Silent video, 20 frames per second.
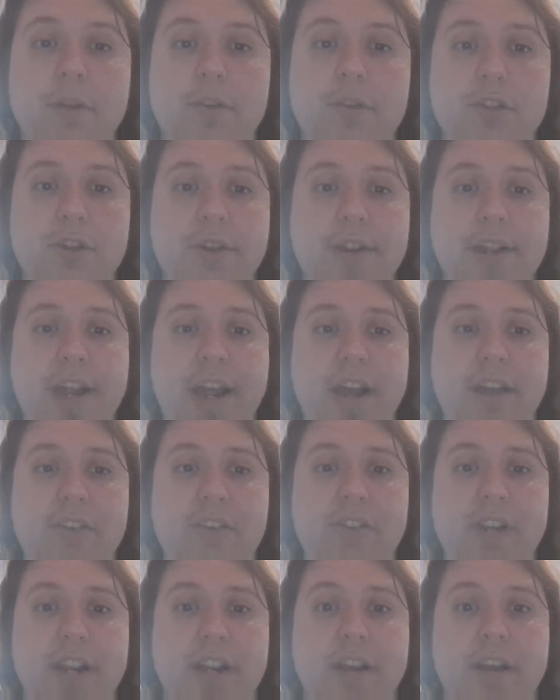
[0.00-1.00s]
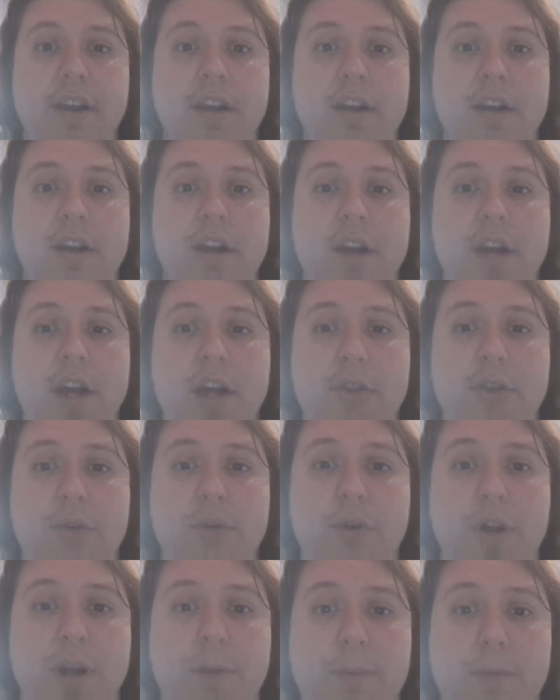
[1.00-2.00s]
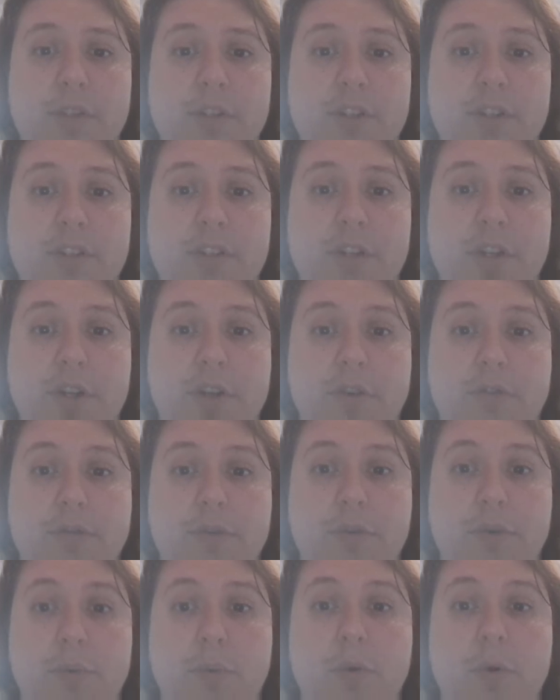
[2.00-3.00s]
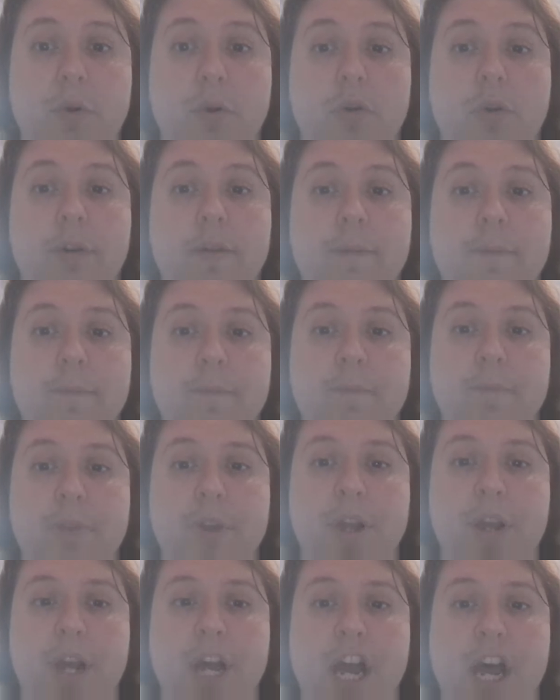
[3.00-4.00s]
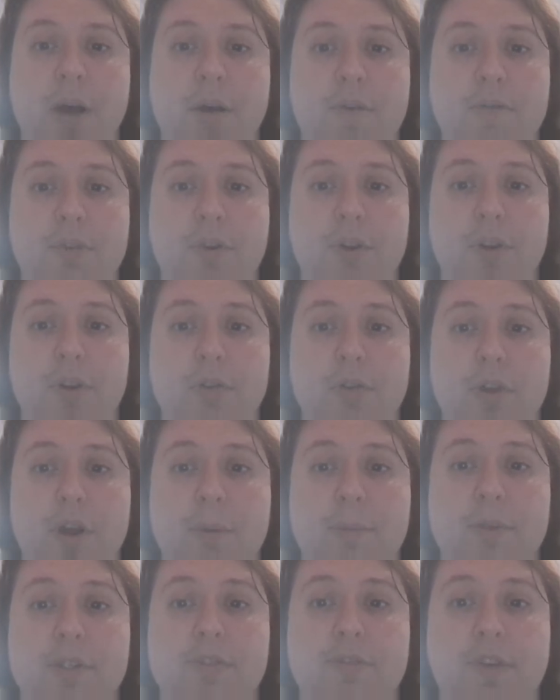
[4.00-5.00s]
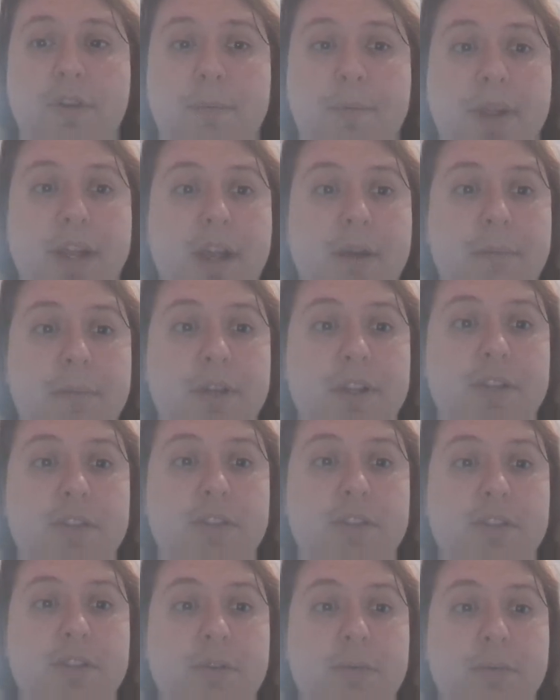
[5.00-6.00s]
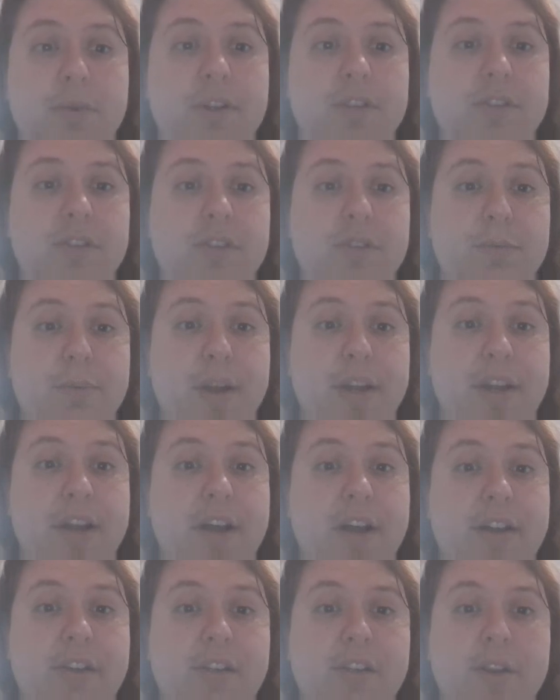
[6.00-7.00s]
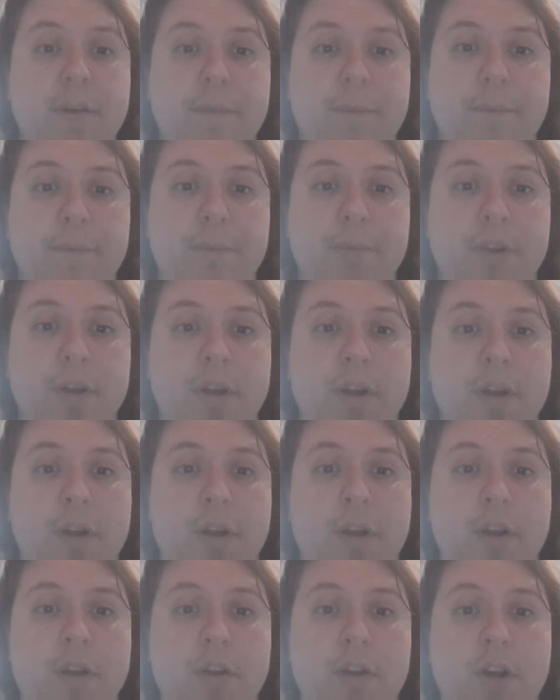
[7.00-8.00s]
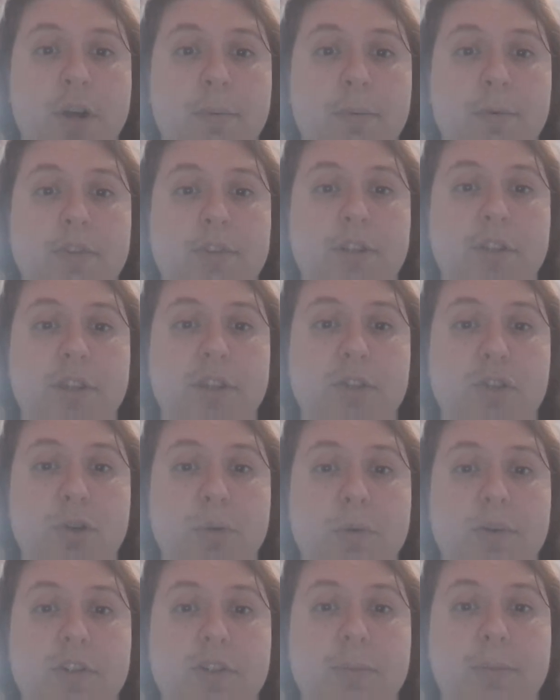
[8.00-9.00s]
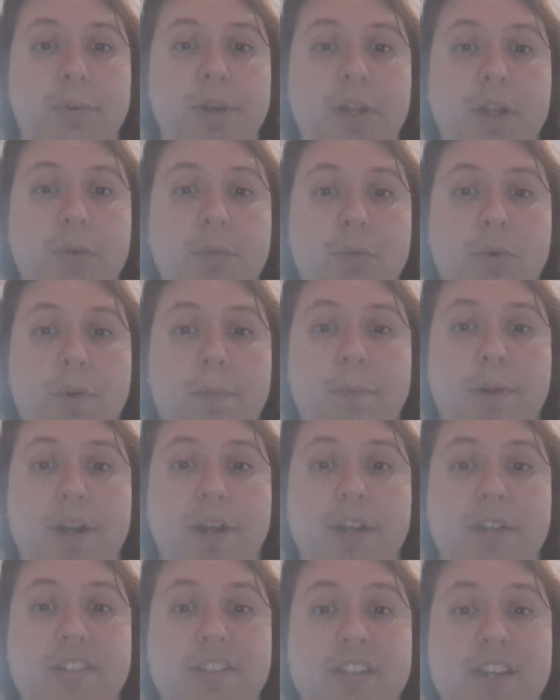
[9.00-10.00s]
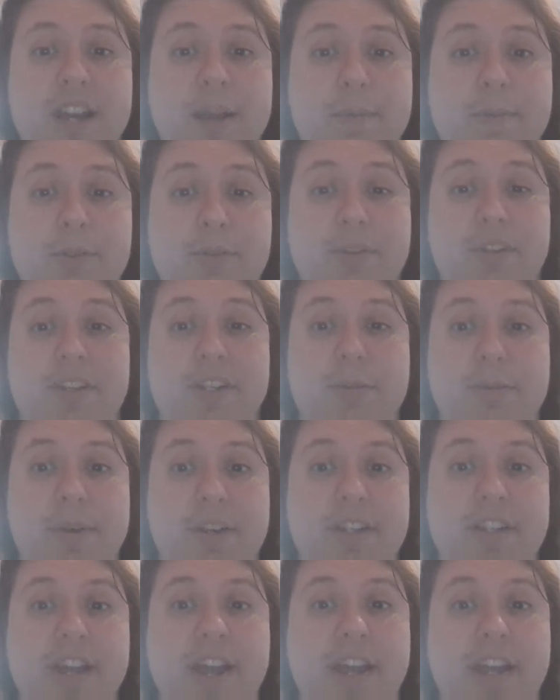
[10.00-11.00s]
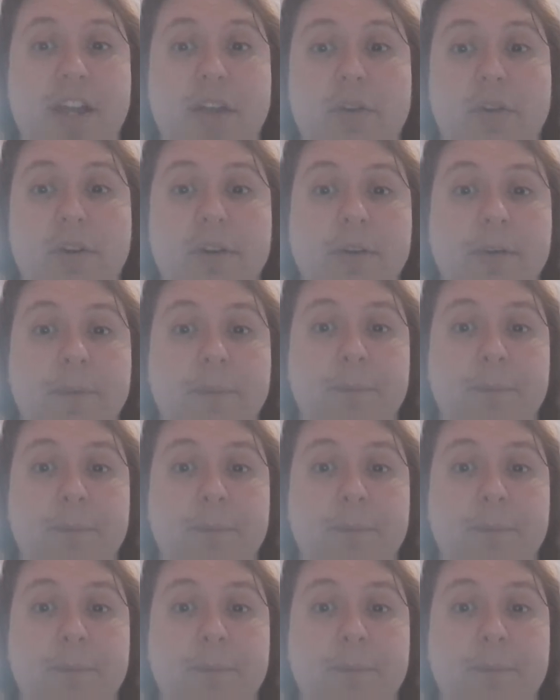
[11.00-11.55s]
During casting, Heather Graham was considered for the role. However, Graham was filming Emily's reasons why not. Carpenter said that she wanted to play the role because the name is really spectacular.